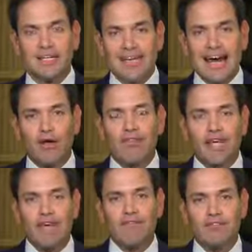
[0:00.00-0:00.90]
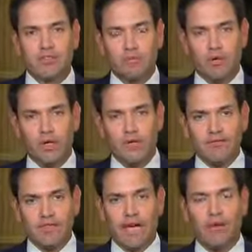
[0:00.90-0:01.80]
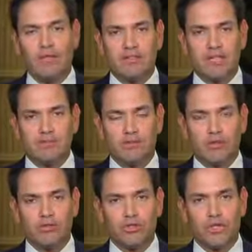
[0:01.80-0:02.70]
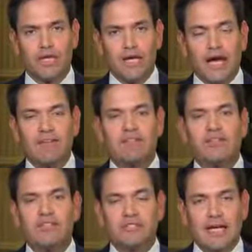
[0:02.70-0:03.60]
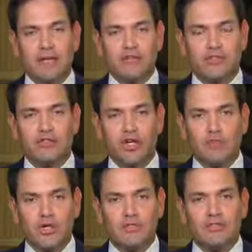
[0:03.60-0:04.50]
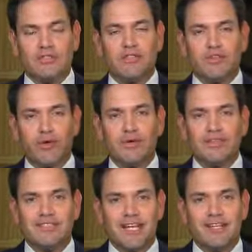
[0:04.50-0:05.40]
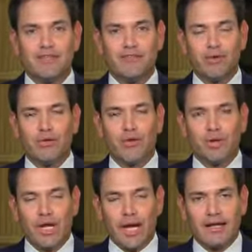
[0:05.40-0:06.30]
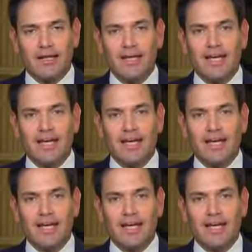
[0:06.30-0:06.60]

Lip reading: Now, the canvassing board, if the counting teams don't do it, have to sit down and determine, did the voter intend to vote or not?